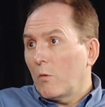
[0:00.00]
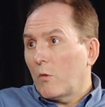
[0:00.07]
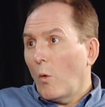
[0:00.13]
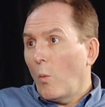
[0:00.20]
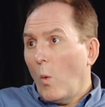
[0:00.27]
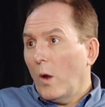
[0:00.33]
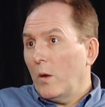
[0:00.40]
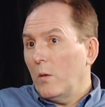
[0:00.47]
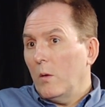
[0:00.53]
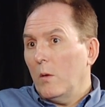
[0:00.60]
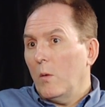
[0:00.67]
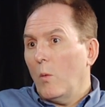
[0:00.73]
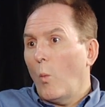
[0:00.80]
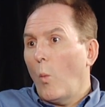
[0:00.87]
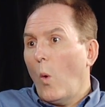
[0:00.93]
So what
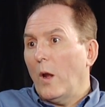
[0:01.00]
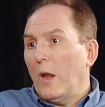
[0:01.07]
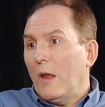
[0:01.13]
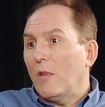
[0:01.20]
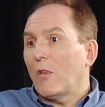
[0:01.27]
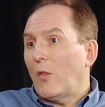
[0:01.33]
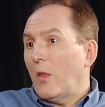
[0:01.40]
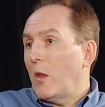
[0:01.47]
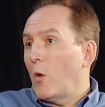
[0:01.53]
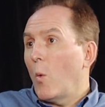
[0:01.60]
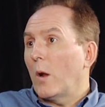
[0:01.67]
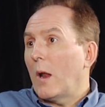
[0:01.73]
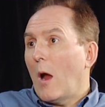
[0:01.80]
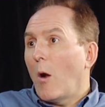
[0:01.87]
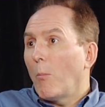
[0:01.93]
what is it that you
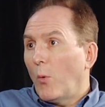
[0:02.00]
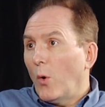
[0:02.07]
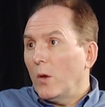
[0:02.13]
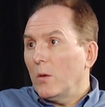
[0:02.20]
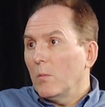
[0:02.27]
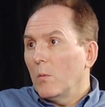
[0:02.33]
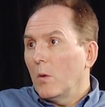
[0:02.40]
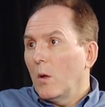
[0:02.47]
want to output?